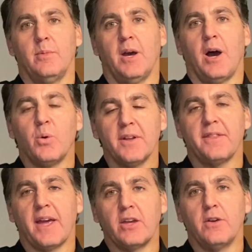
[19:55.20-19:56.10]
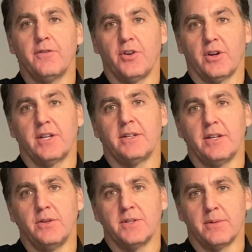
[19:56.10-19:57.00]
I want to thank you for your
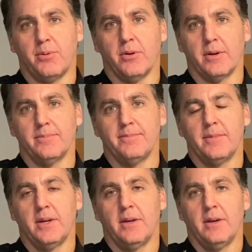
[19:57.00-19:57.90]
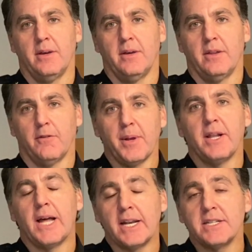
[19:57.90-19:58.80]
continued support. There have been a
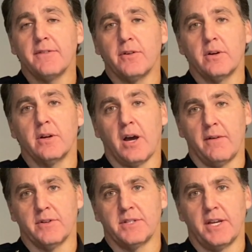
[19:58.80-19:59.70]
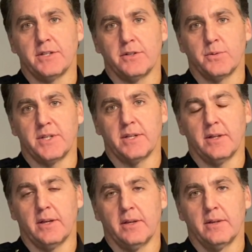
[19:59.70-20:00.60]
lot of difficult conversations
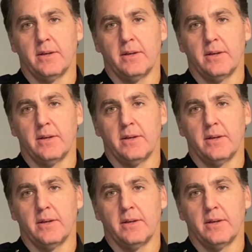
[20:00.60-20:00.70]
recently,